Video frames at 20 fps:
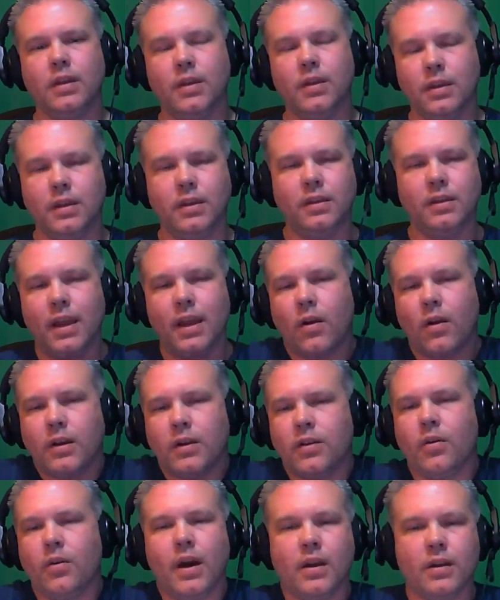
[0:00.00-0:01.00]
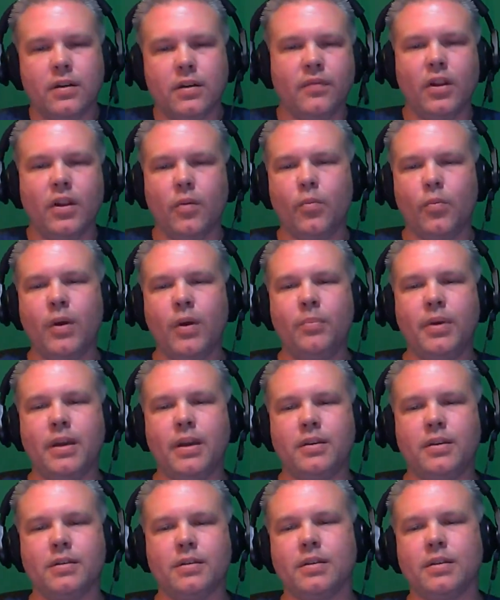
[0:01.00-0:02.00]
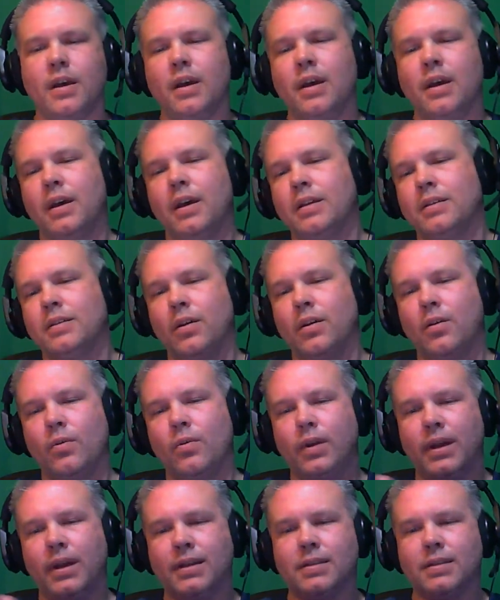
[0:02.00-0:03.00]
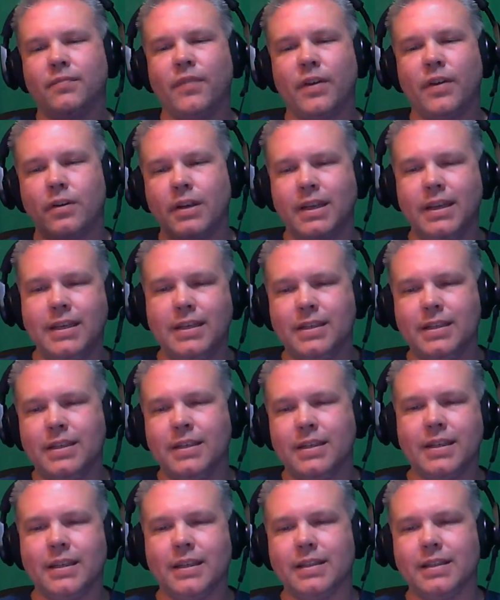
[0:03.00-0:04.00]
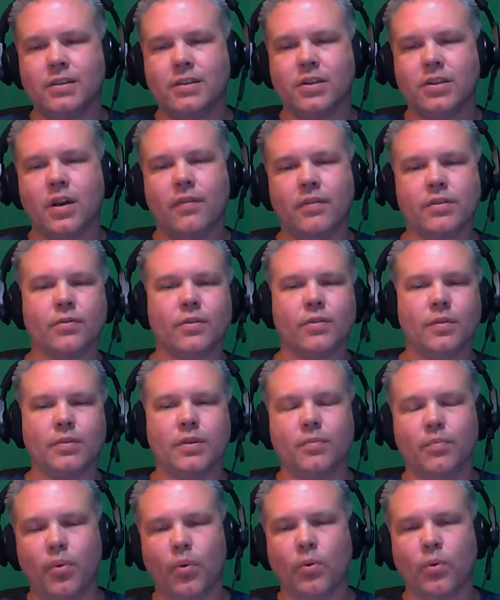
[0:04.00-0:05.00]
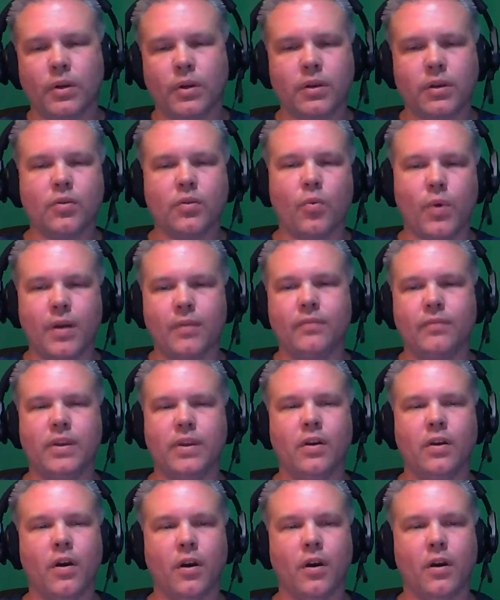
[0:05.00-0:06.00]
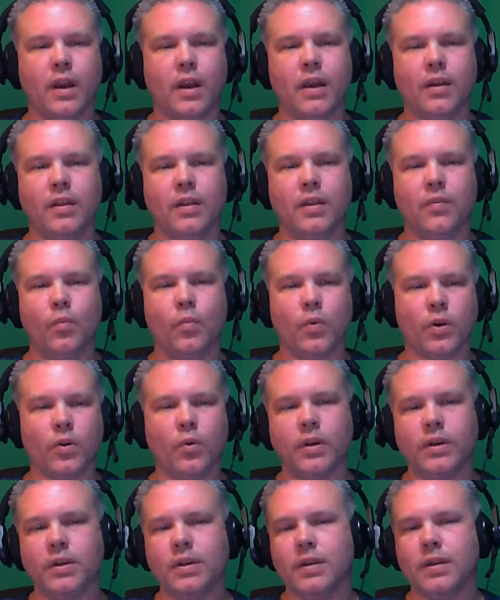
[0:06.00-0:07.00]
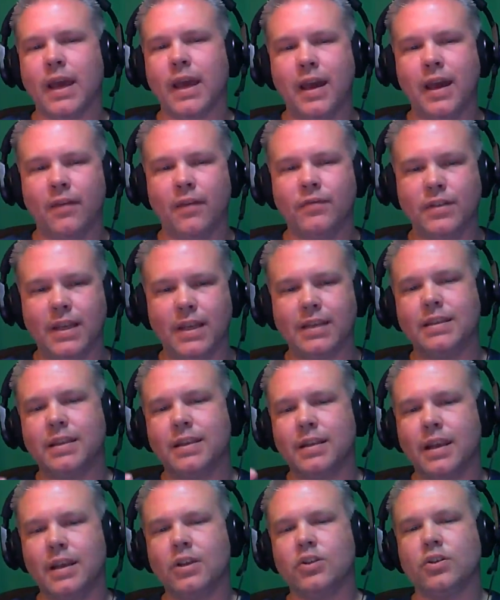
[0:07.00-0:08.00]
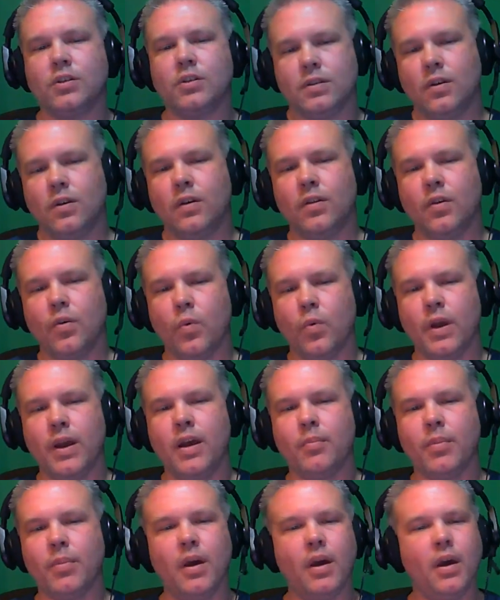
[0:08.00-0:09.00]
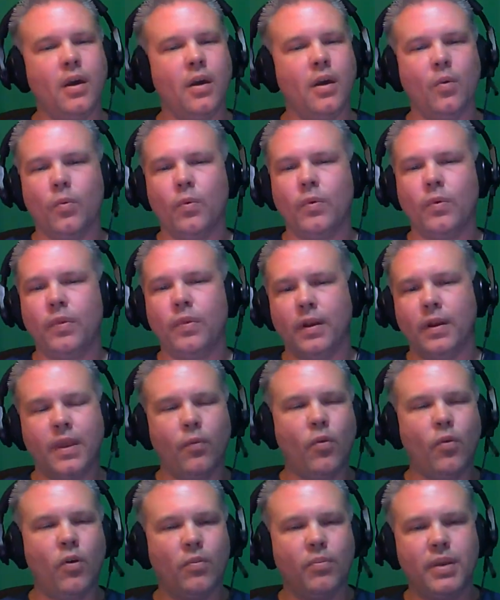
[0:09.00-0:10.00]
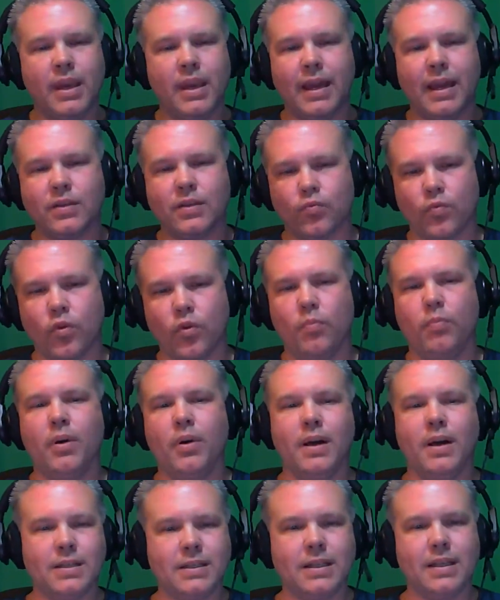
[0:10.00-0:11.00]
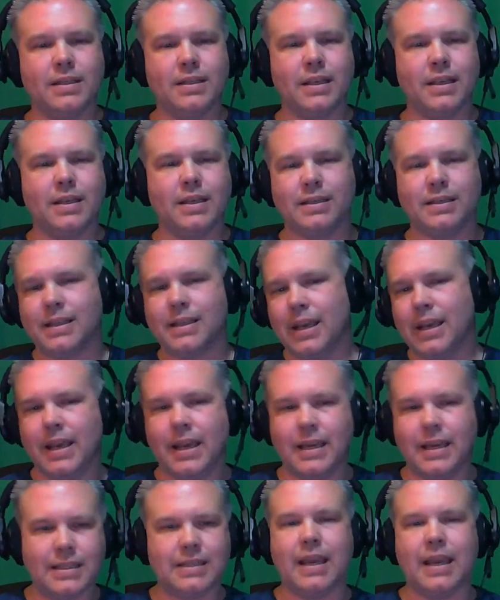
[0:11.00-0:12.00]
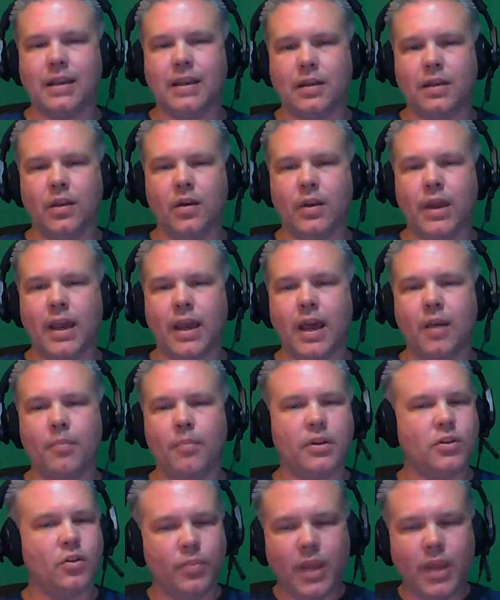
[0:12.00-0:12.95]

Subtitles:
they already know how to develop web pages. So it's very easy to take that JavaScript and port it into web VR, and then we're going to have destinations on the web. They won't be as robust as, say, a standalone app, but you'll